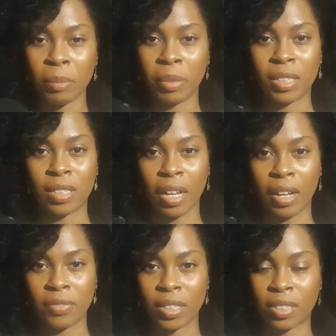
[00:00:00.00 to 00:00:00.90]
piece to
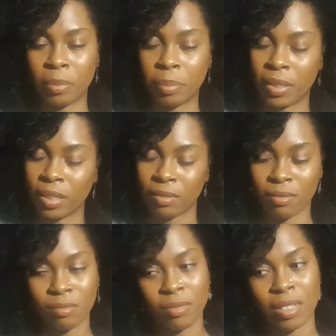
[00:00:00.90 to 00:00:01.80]
have just to put
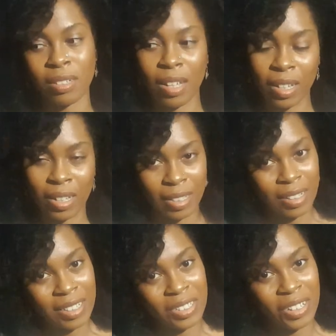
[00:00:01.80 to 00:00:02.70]
in
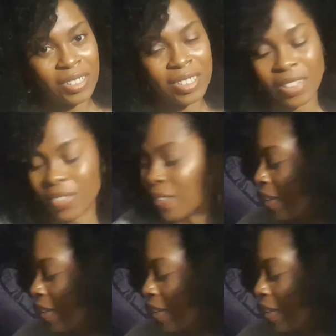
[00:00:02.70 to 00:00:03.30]
like shoes and stuff like